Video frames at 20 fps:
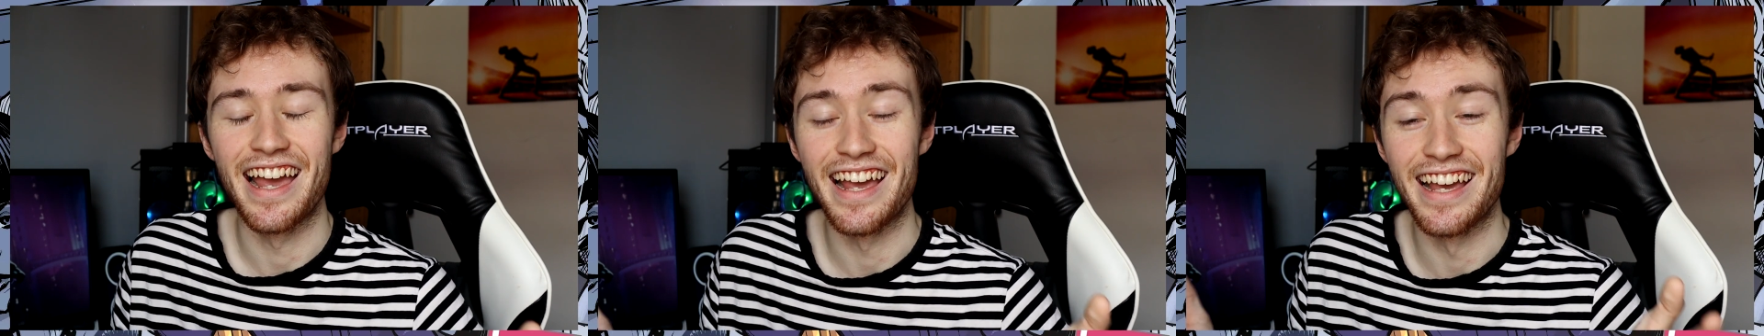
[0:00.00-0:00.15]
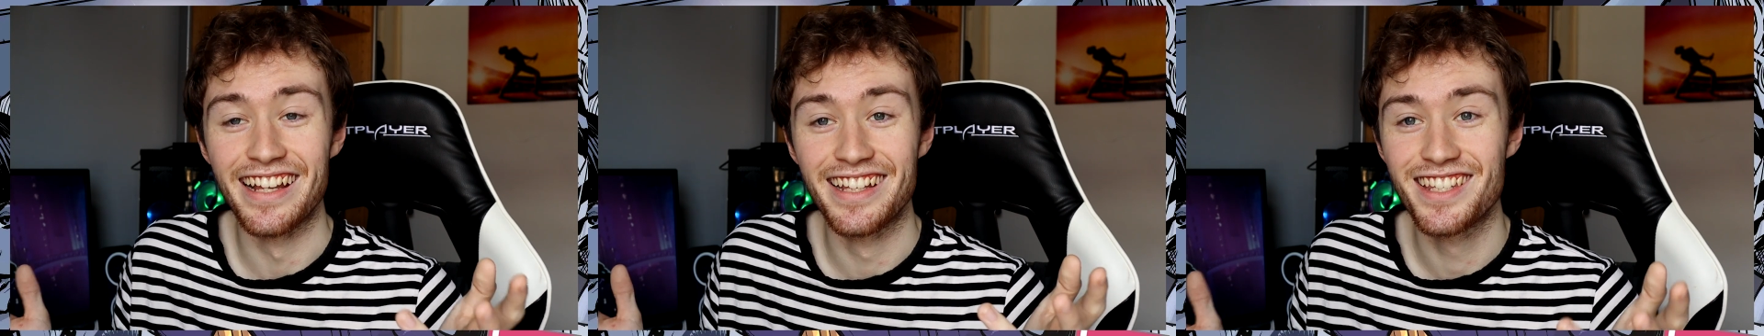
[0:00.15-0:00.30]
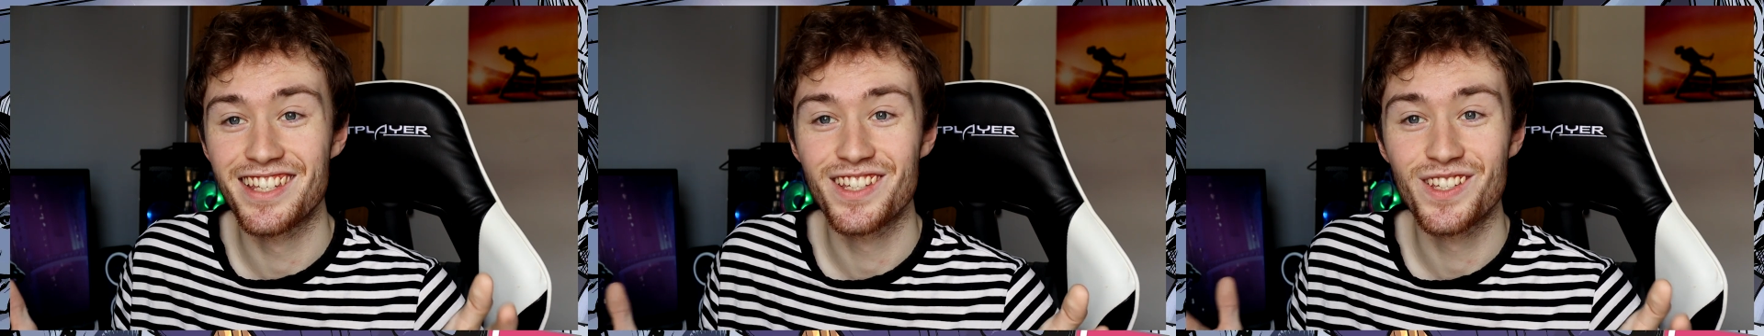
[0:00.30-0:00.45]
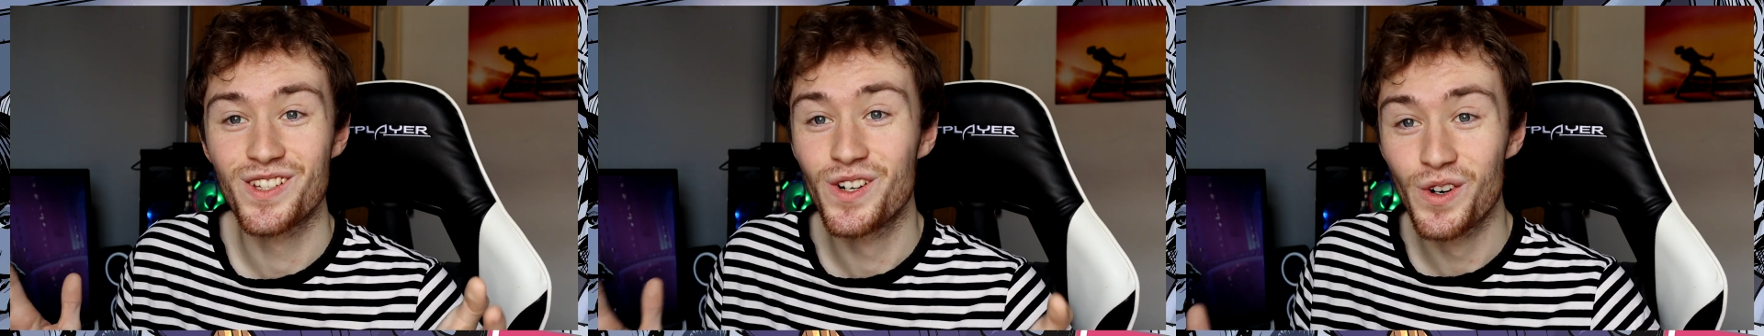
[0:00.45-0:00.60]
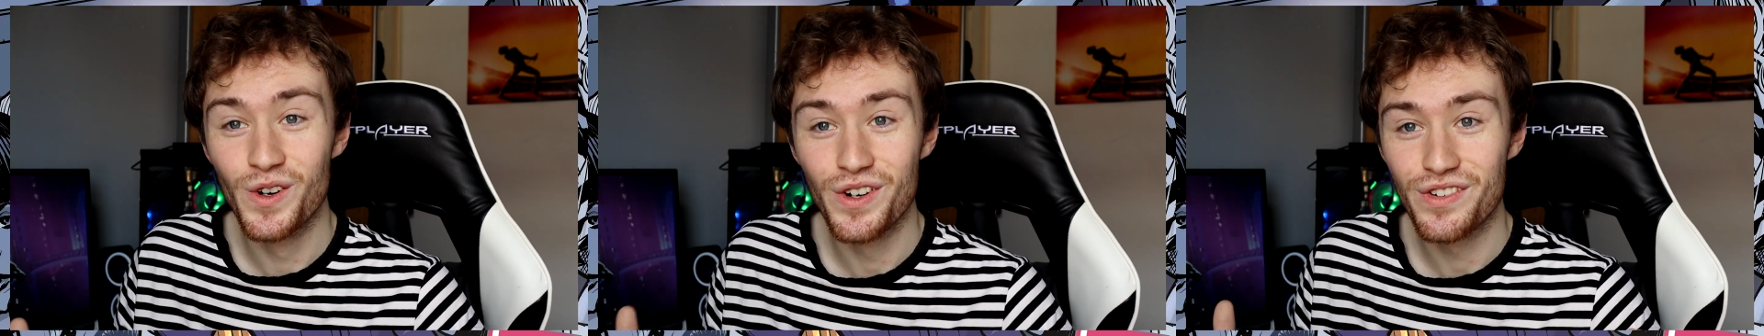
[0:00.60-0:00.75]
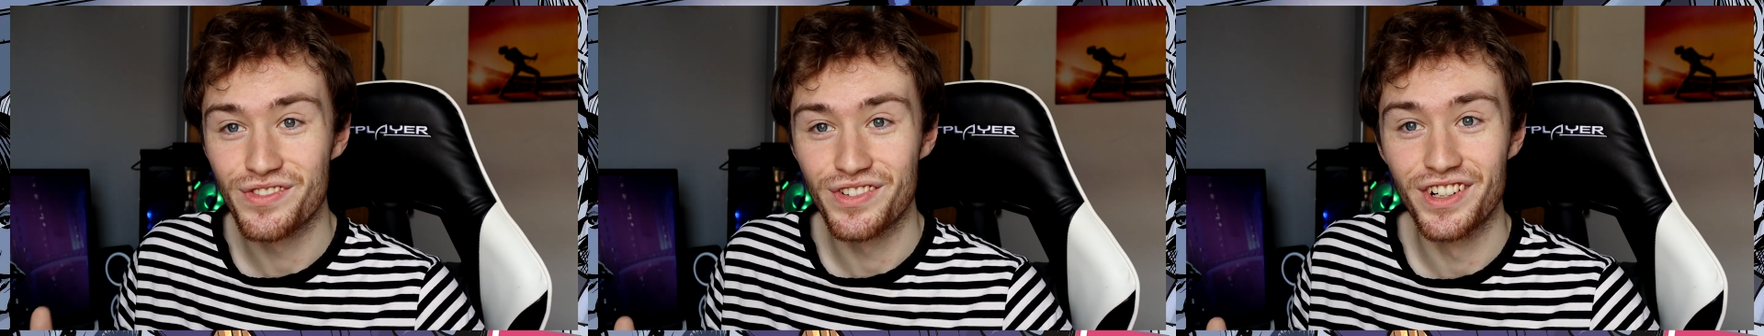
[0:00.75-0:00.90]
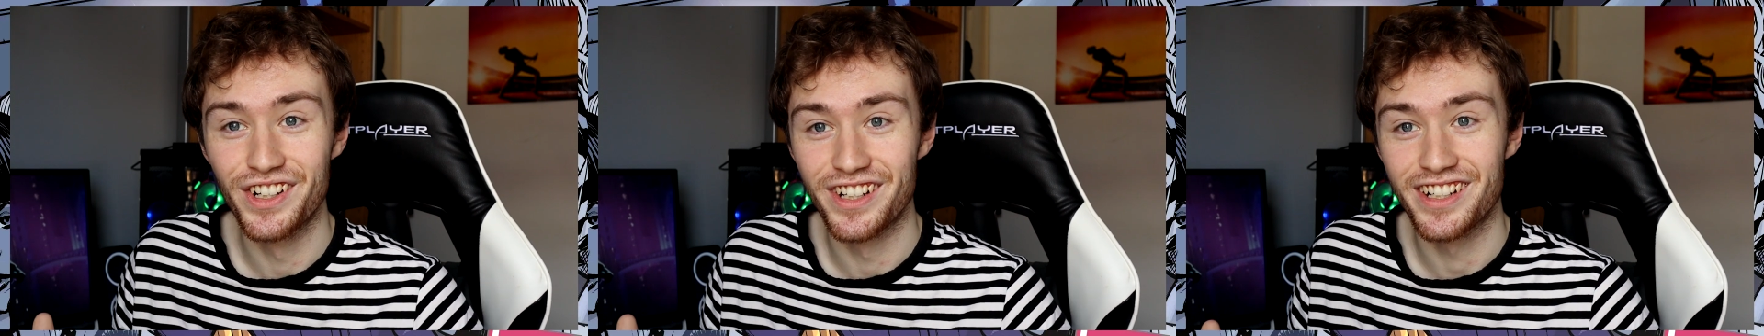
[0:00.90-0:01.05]
It's so
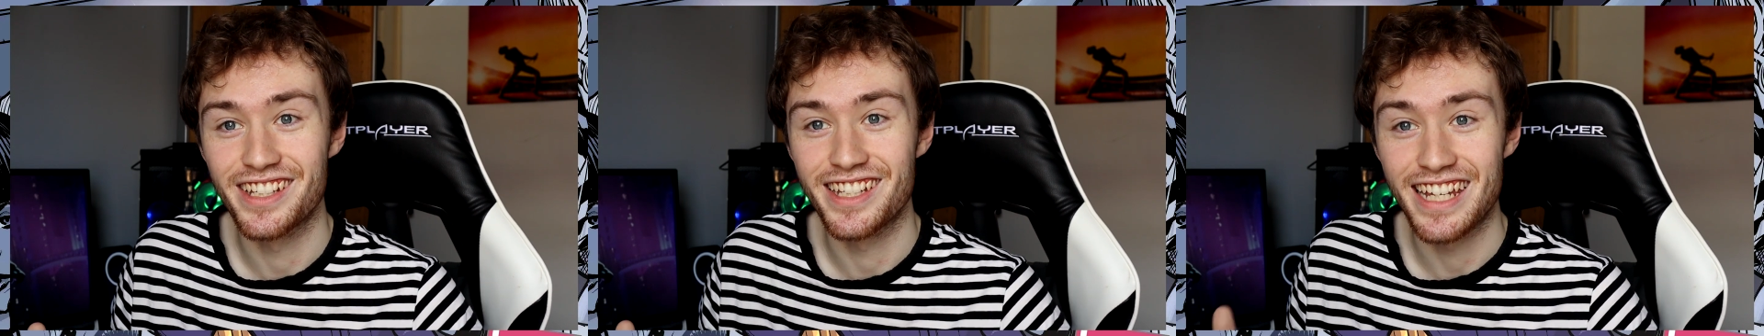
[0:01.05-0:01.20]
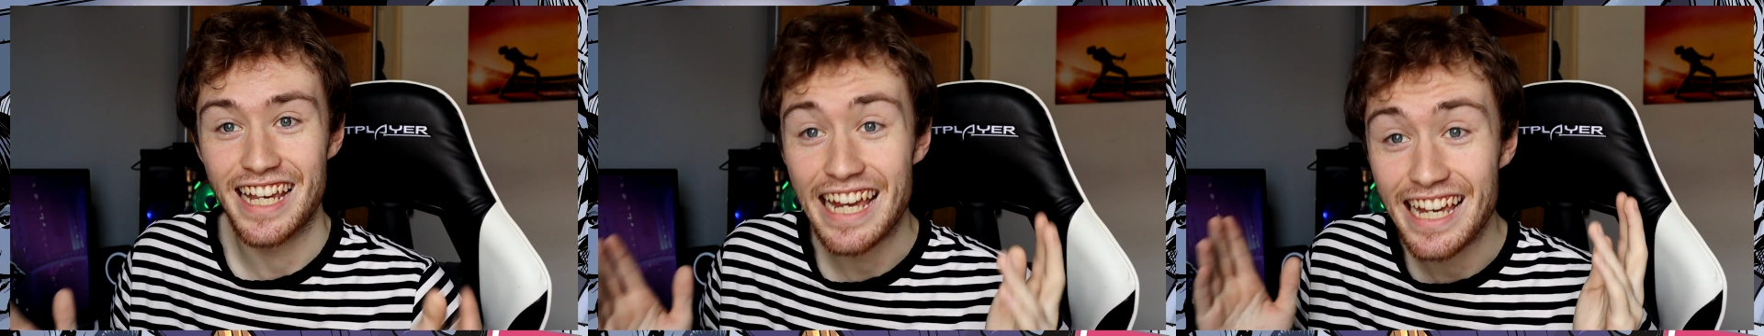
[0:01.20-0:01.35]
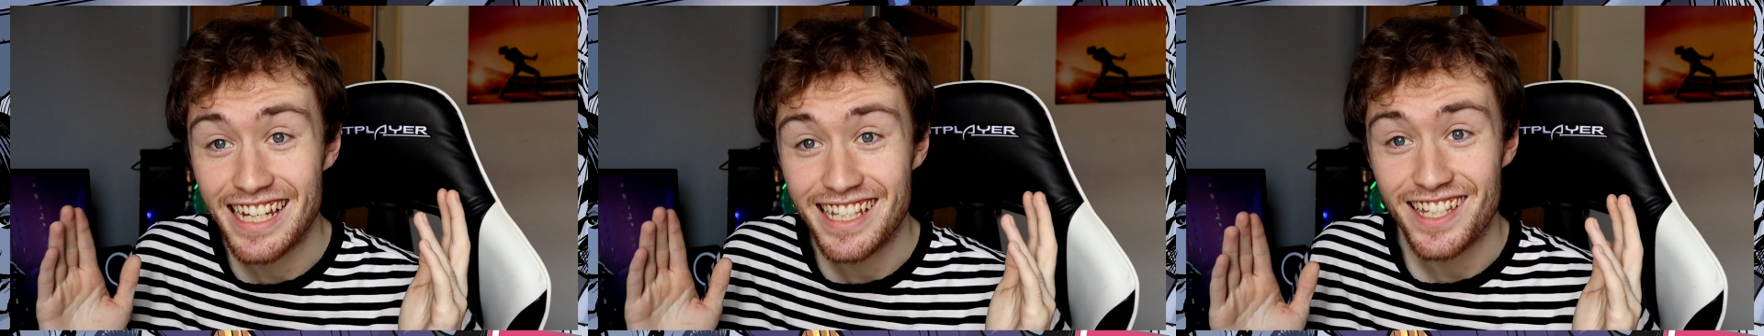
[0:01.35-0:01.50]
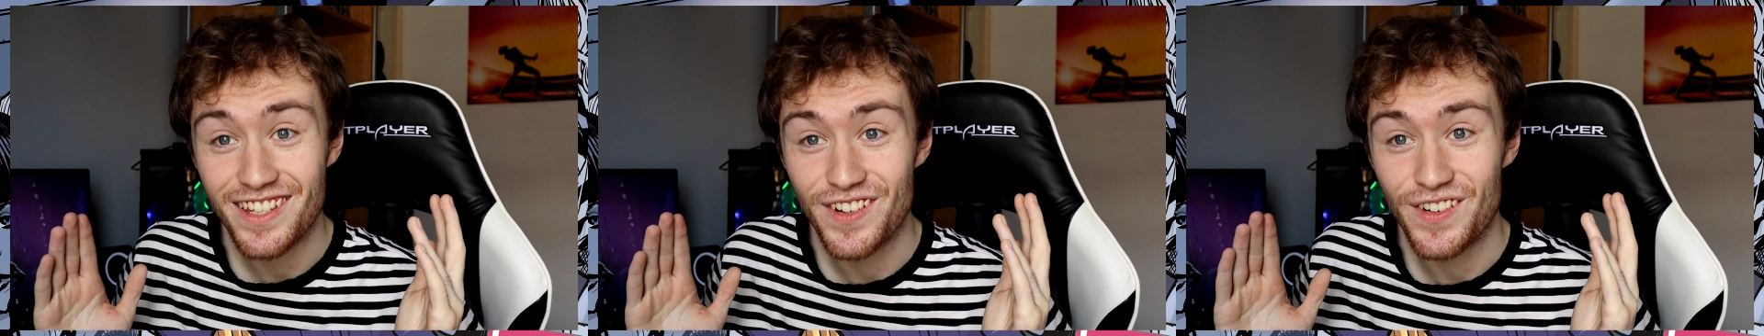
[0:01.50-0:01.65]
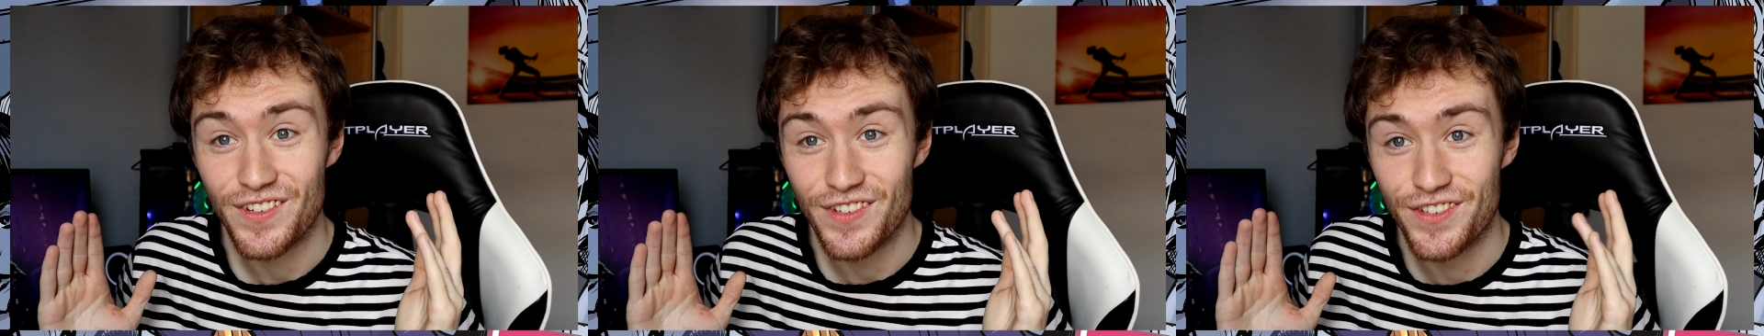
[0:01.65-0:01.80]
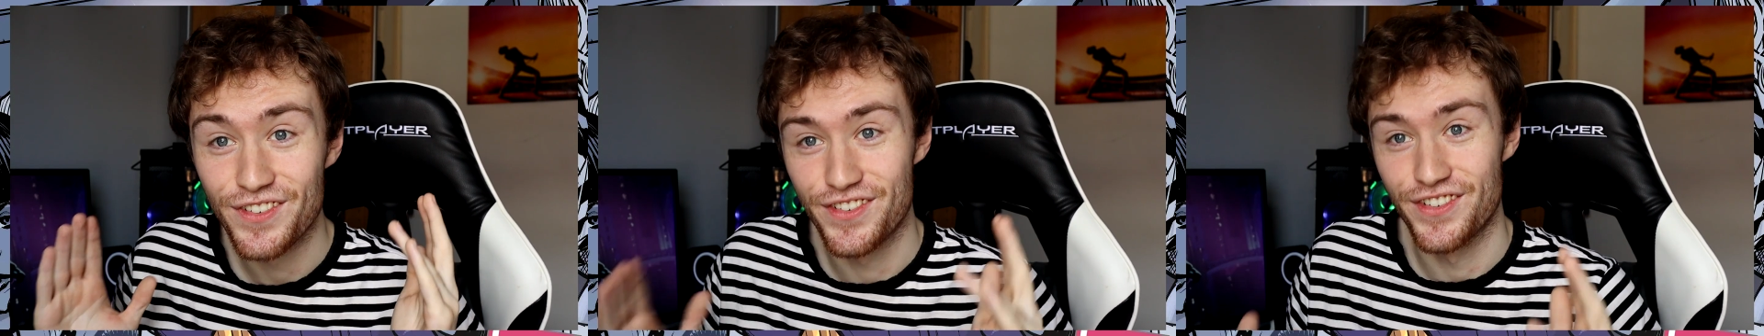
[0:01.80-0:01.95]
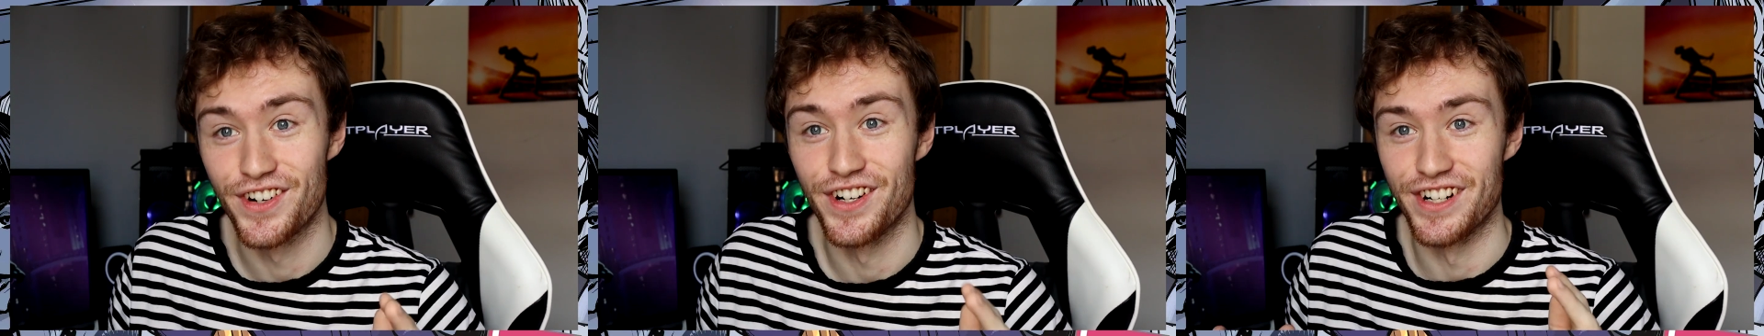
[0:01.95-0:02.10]
fucked. It's
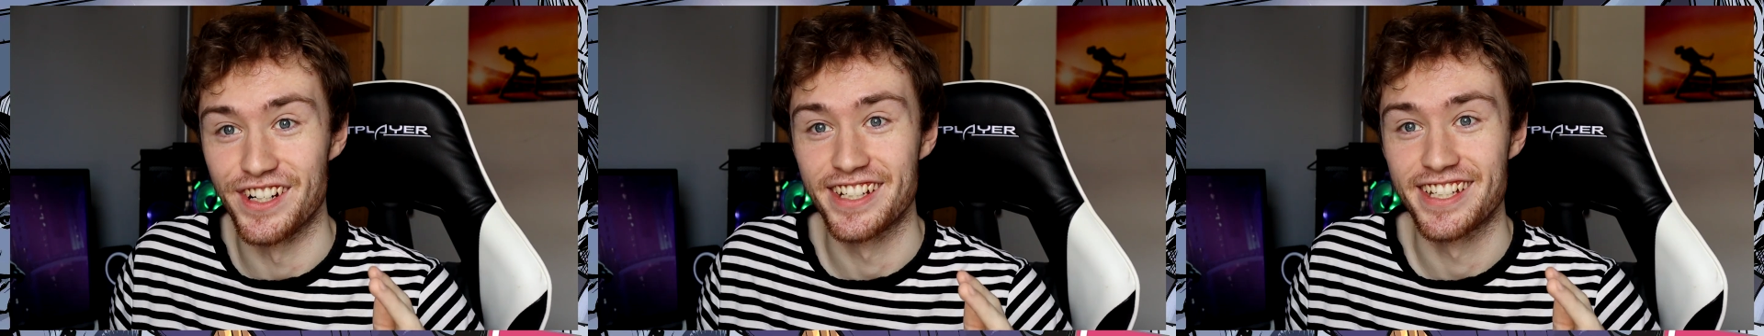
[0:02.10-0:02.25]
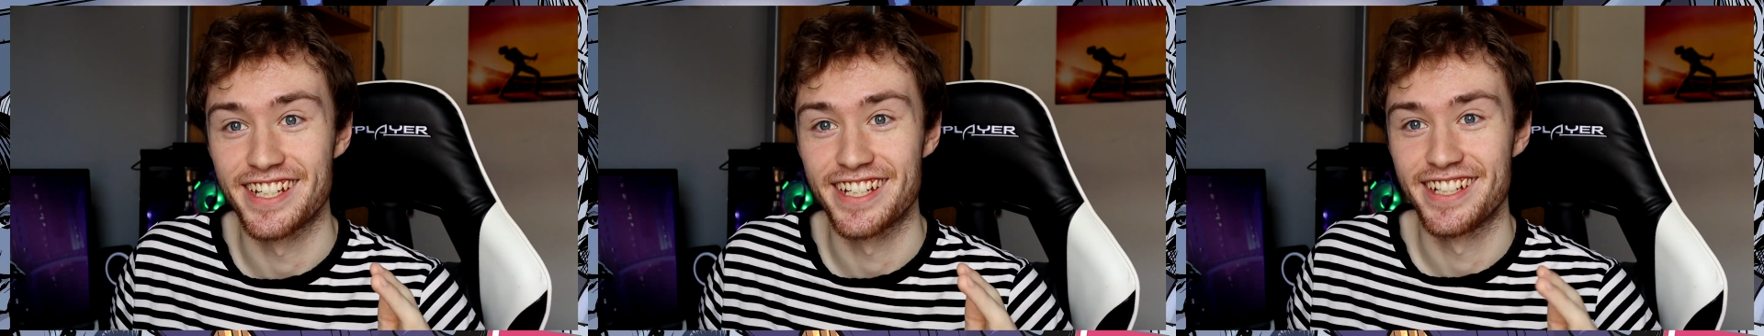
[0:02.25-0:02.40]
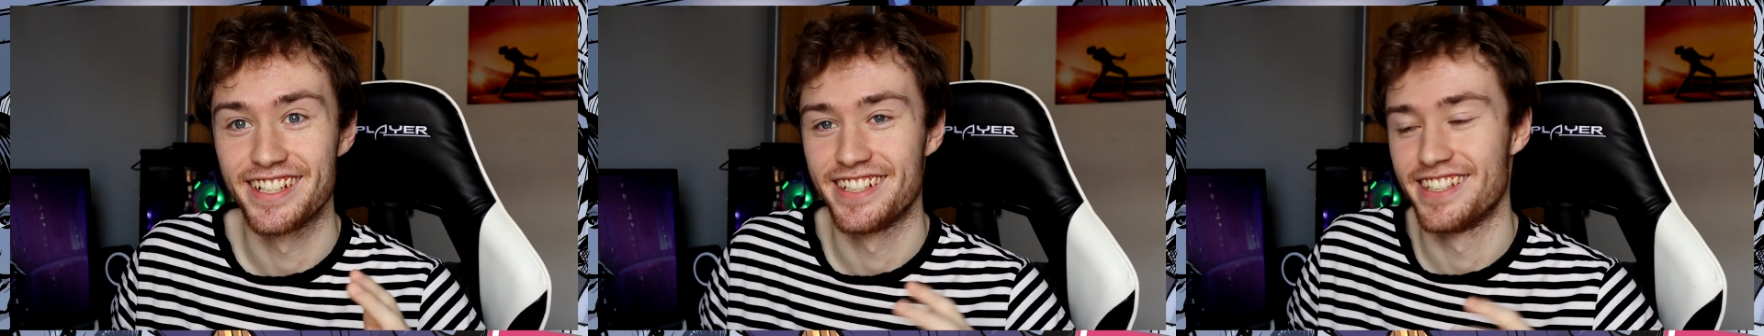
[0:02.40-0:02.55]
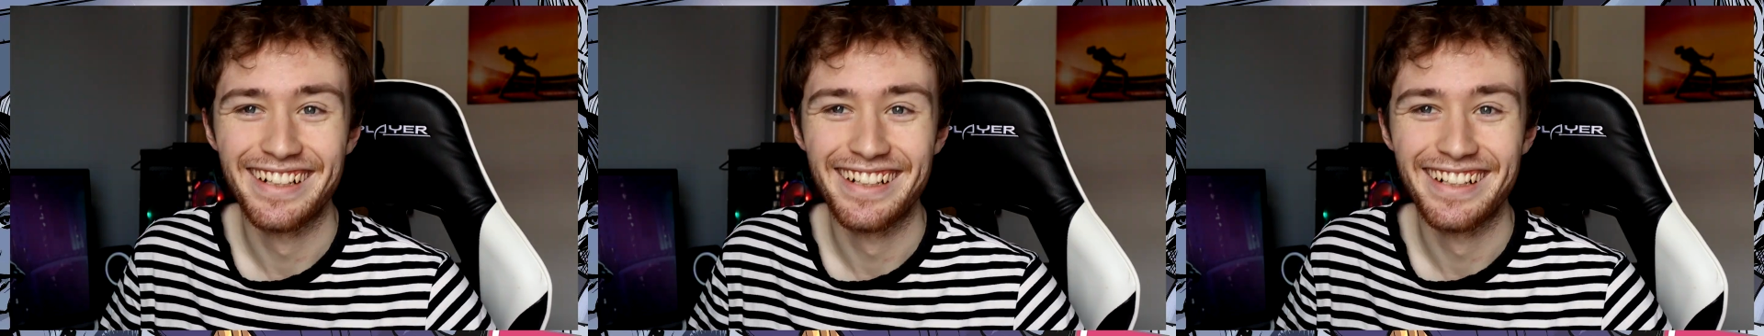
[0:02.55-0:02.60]
fucked.